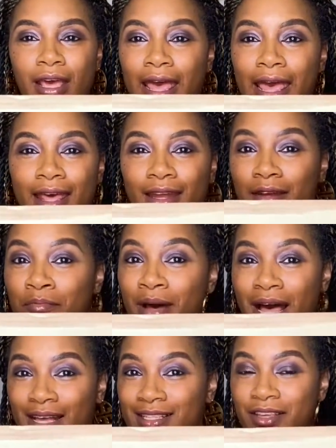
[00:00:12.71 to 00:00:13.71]
an
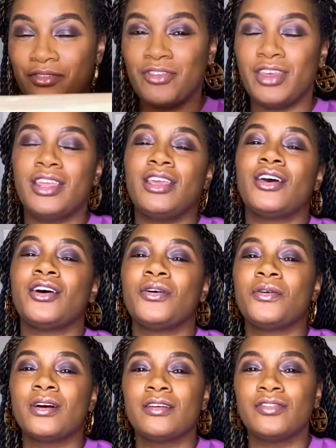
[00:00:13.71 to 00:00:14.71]
unboxing video
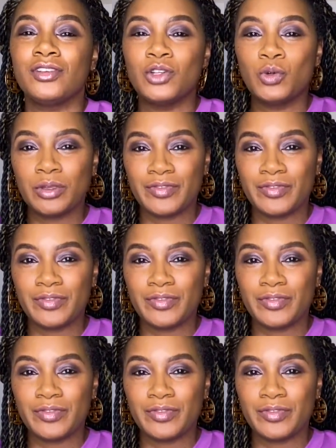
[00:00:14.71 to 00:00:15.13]
of the Louis